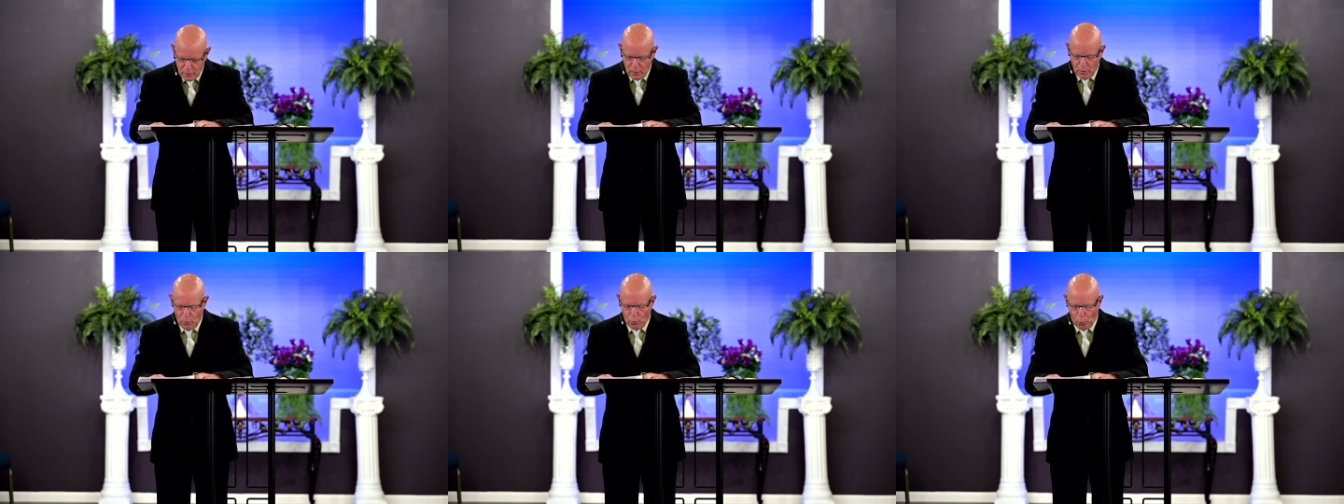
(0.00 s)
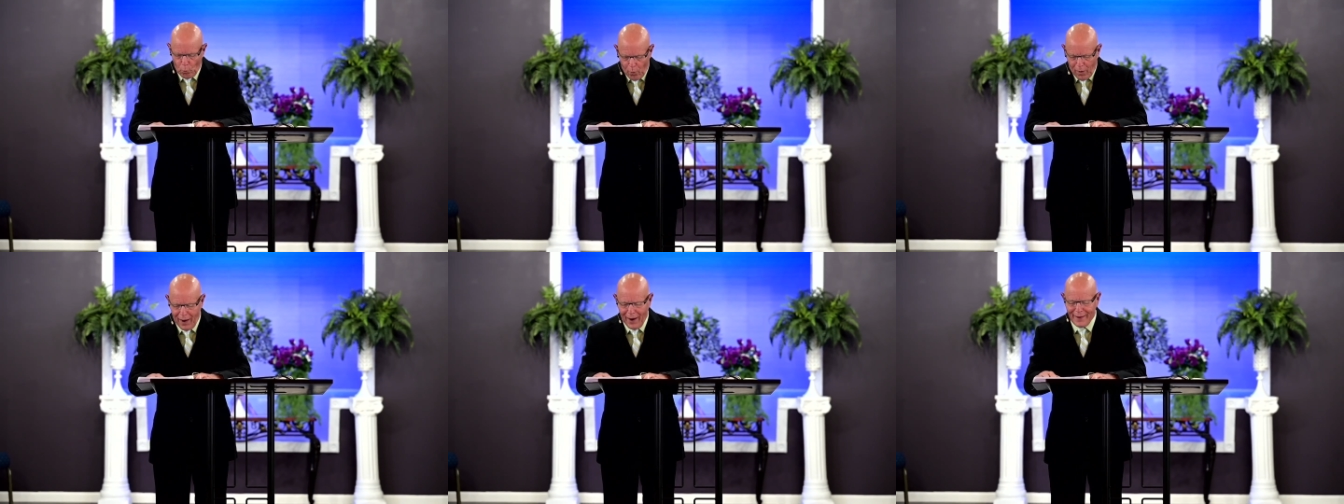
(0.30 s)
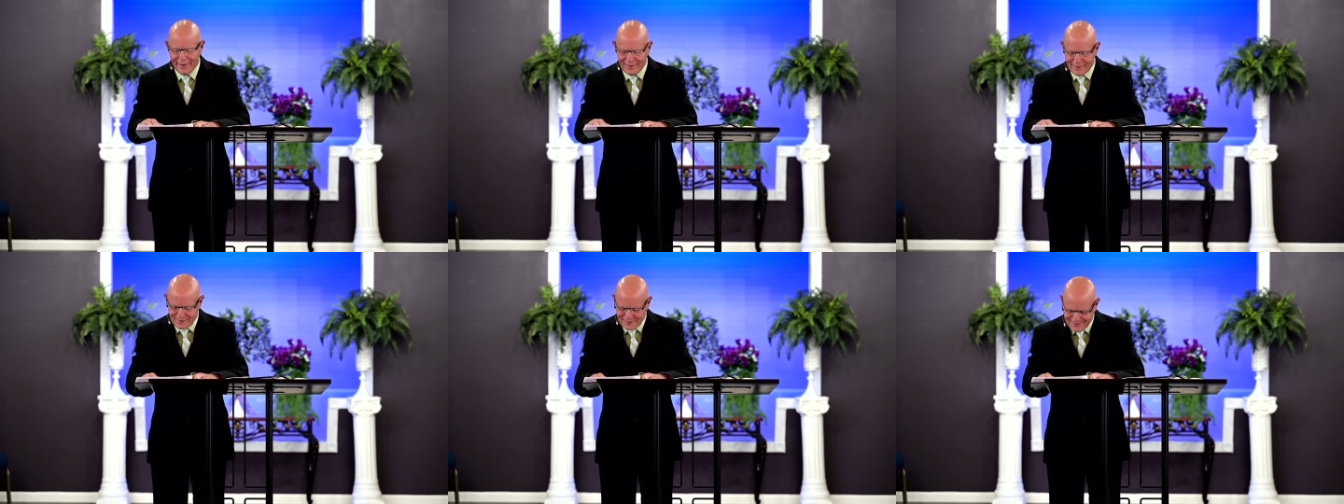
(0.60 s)
why
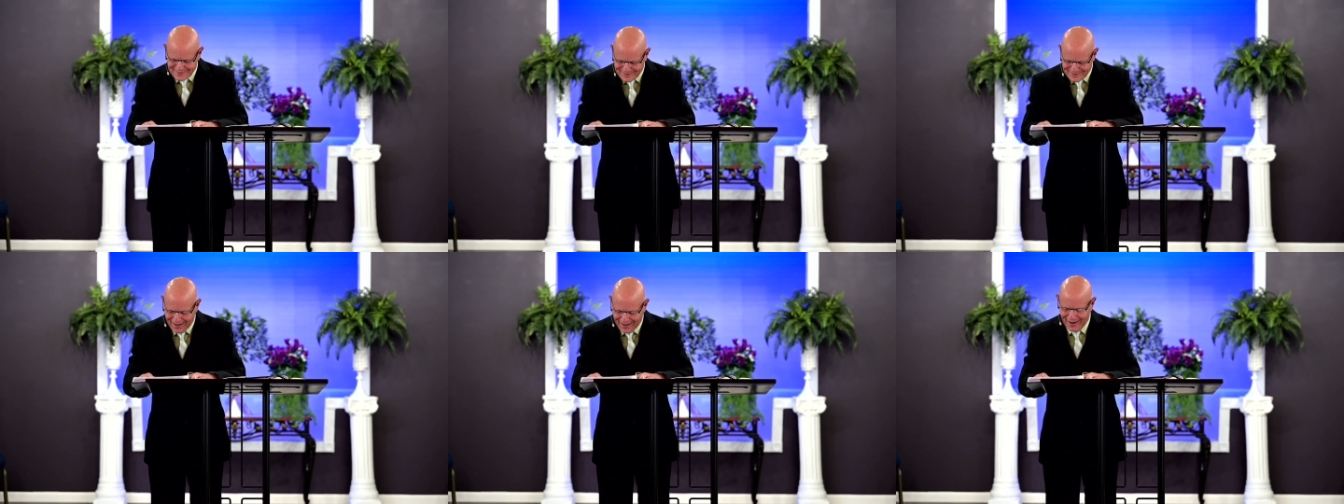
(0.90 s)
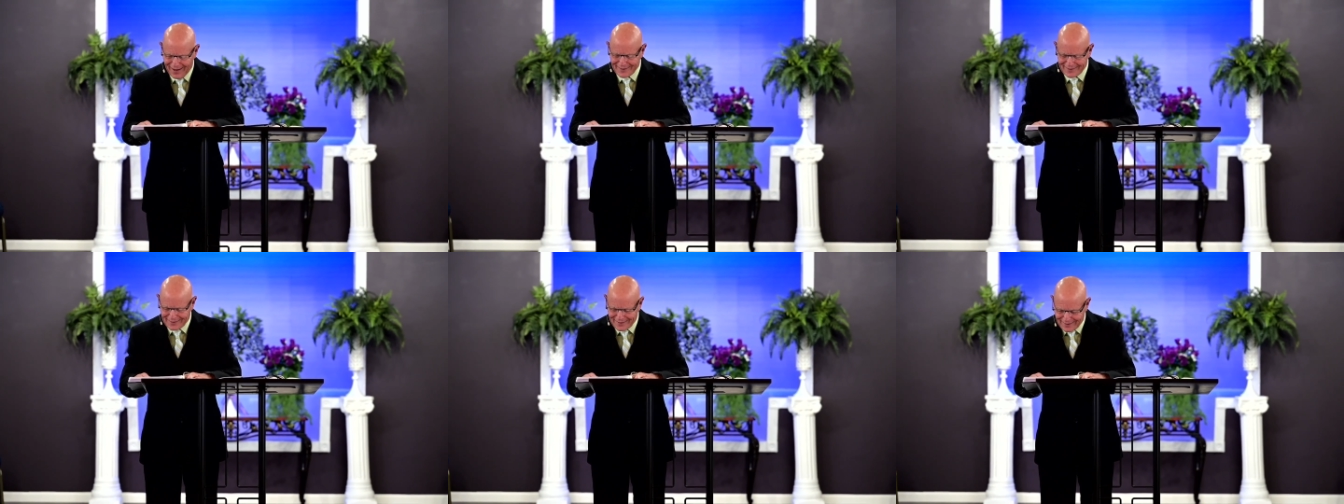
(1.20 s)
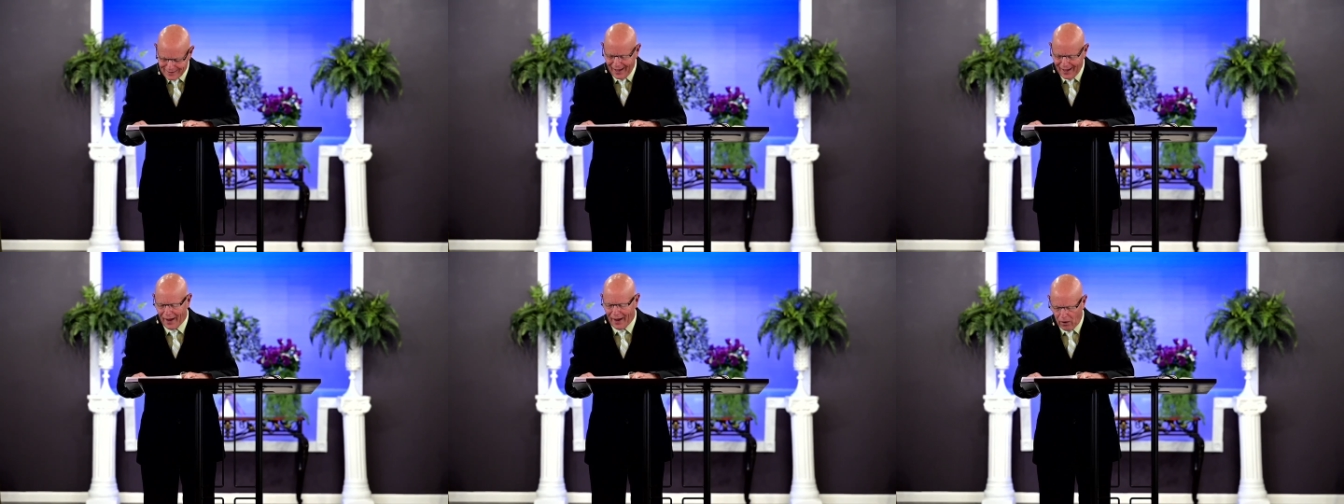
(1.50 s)
does God
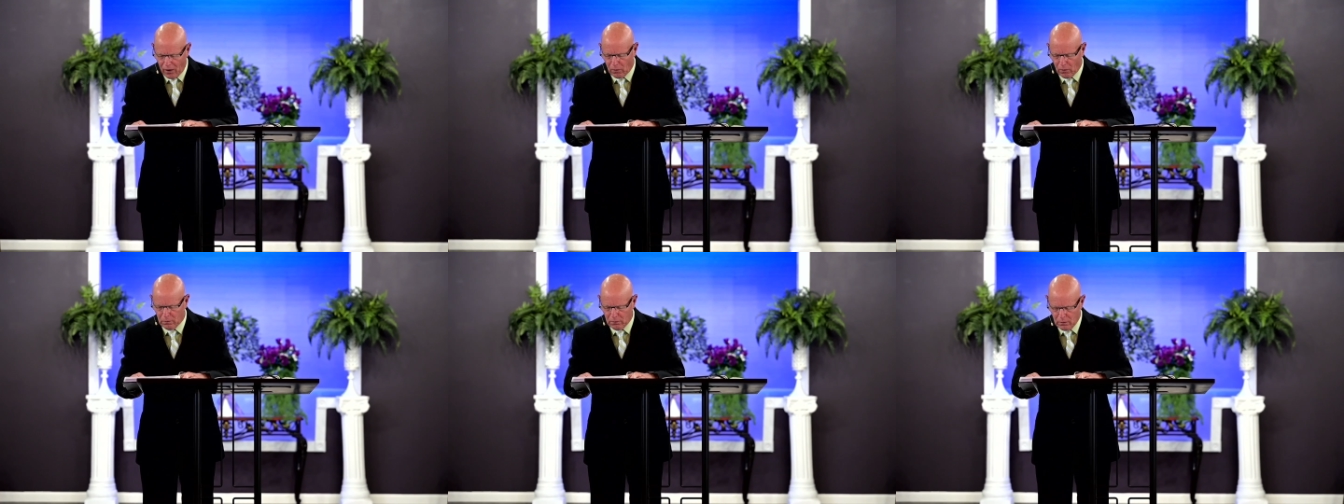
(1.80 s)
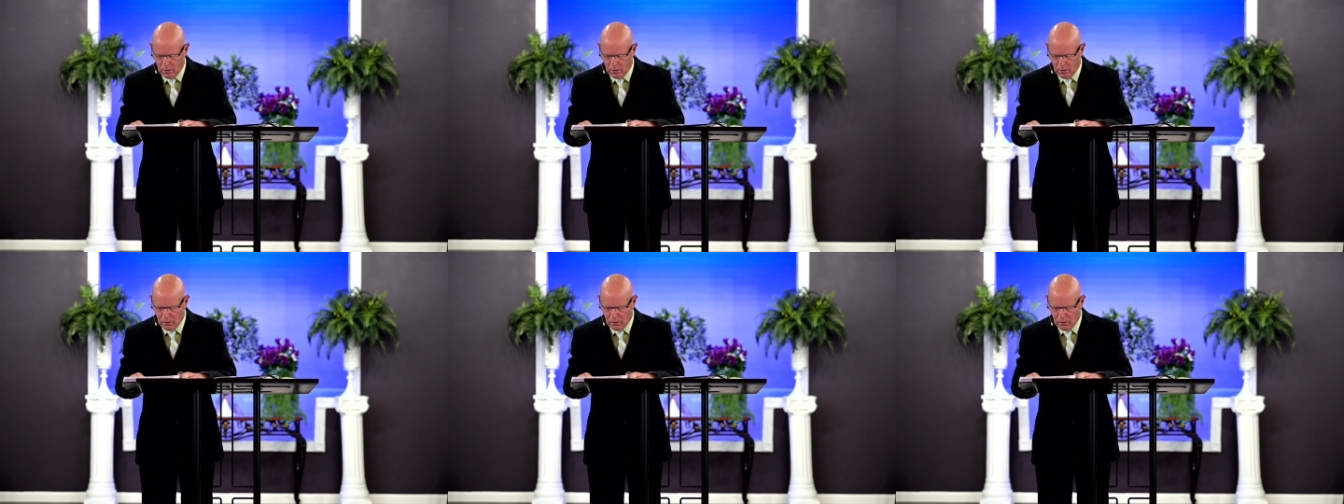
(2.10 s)
allow